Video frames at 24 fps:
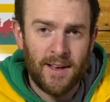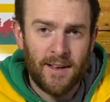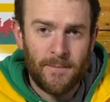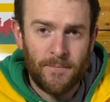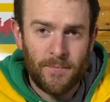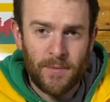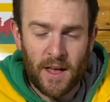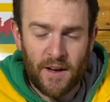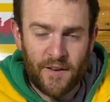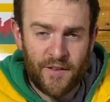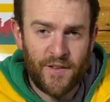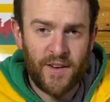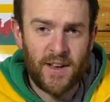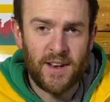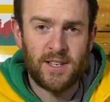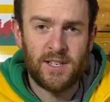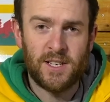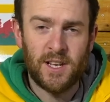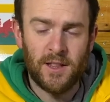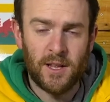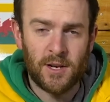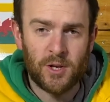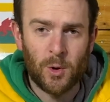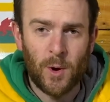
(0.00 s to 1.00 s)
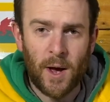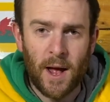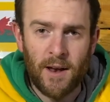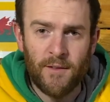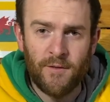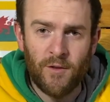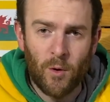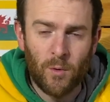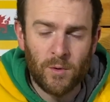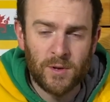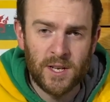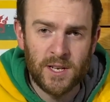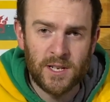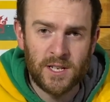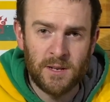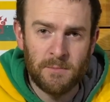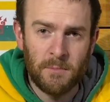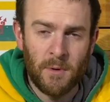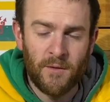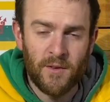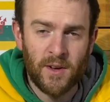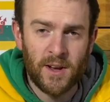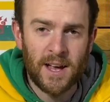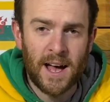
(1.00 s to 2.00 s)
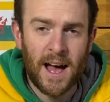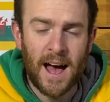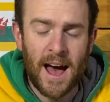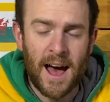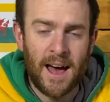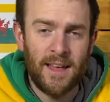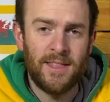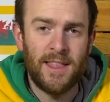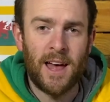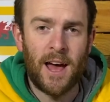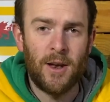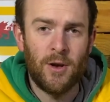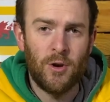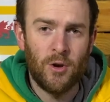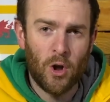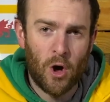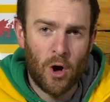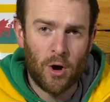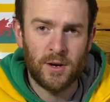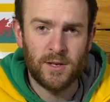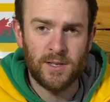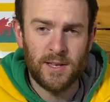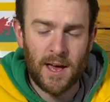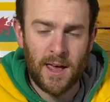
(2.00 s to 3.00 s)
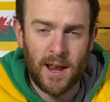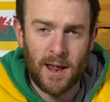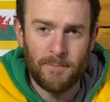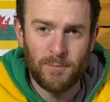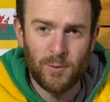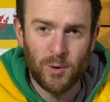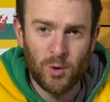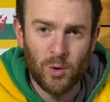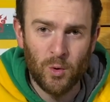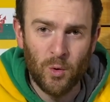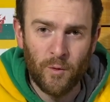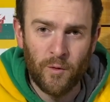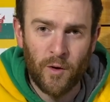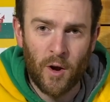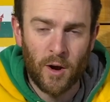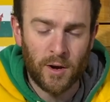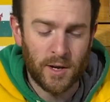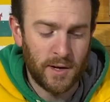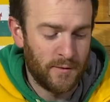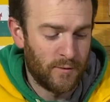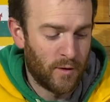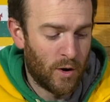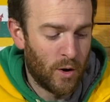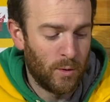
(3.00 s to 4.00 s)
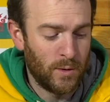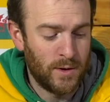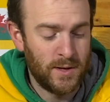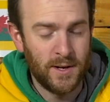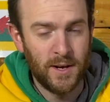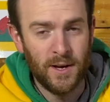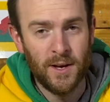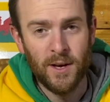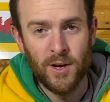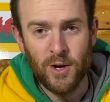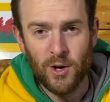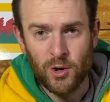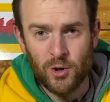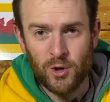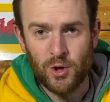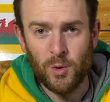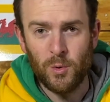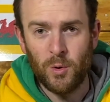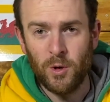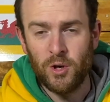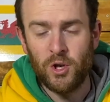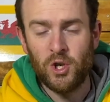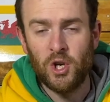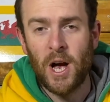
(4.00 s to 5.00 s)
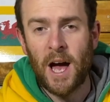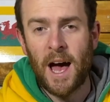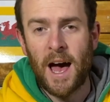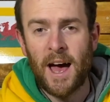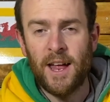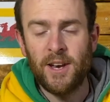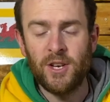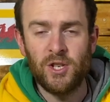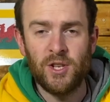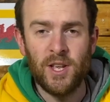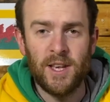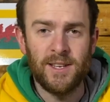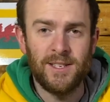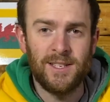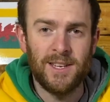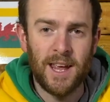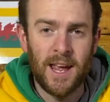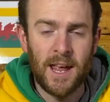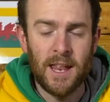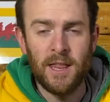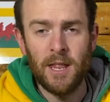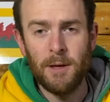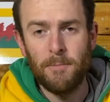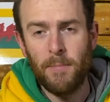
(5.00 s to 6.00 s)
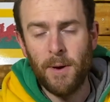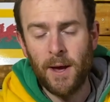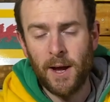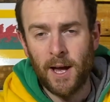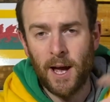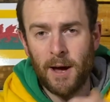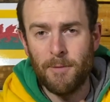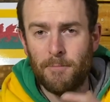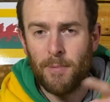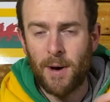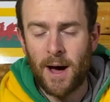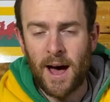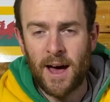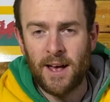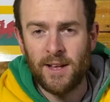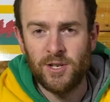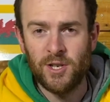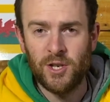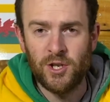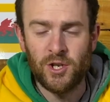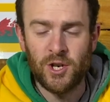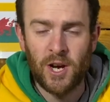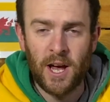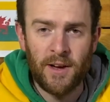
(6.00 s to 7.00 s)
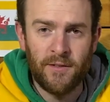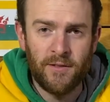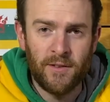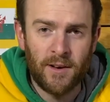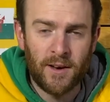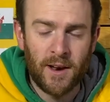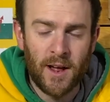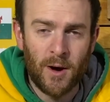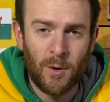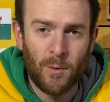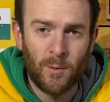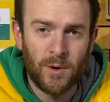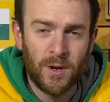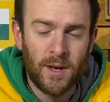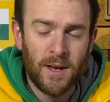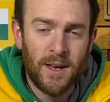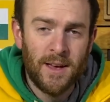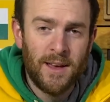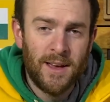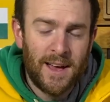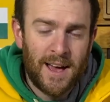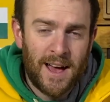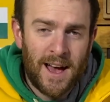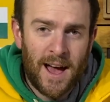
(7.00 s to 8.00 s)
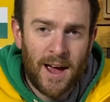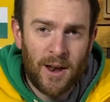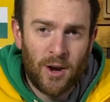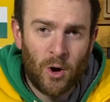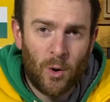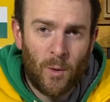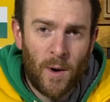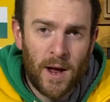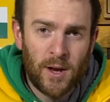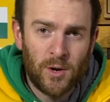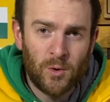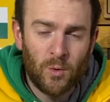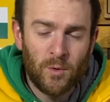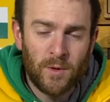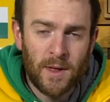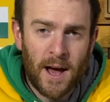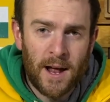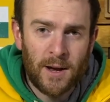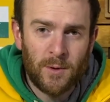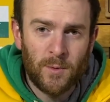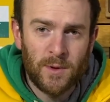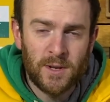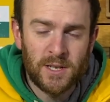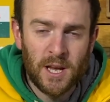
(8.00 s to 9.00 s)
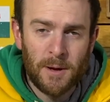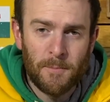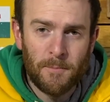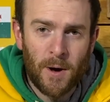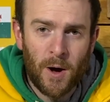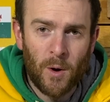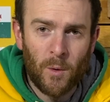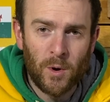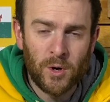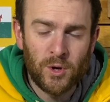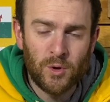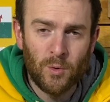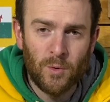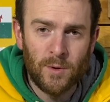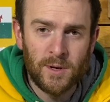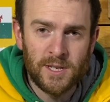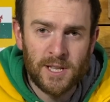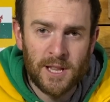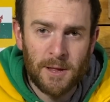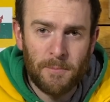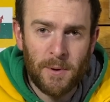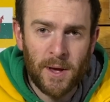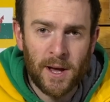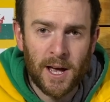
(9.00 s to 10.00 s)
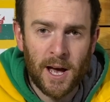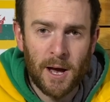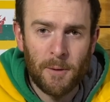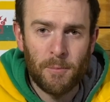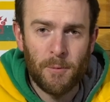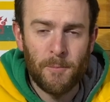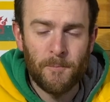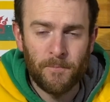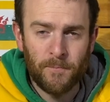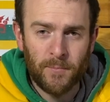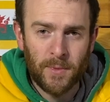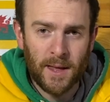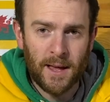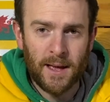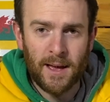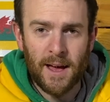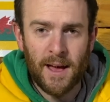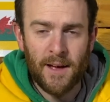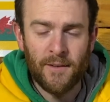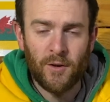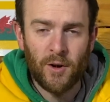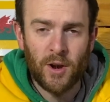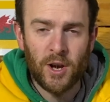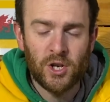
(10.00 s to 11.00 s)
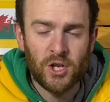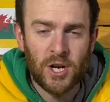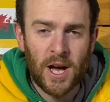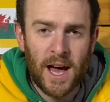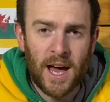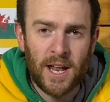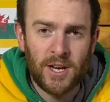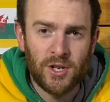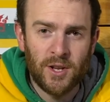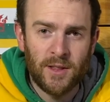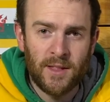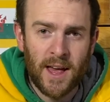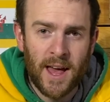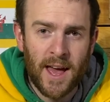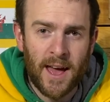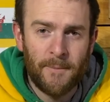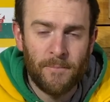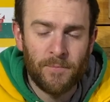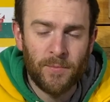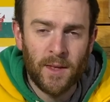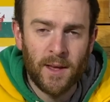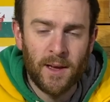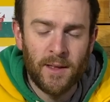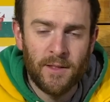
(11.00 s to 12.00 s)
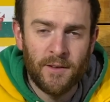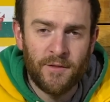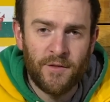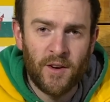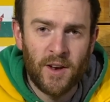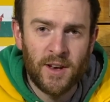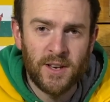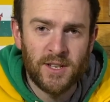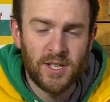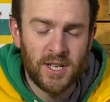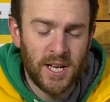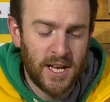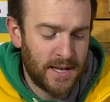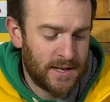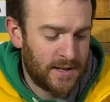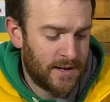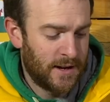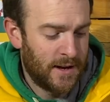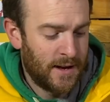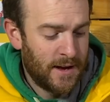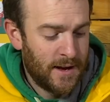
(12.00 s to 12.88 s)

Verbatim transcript: that fits in the 12 volt system of your car, that knocks that up to 240 volt. So you can charge this in the pickup as you're driving around. I know I do that with some power tools in the pickup. I've got a charger there in the front seat.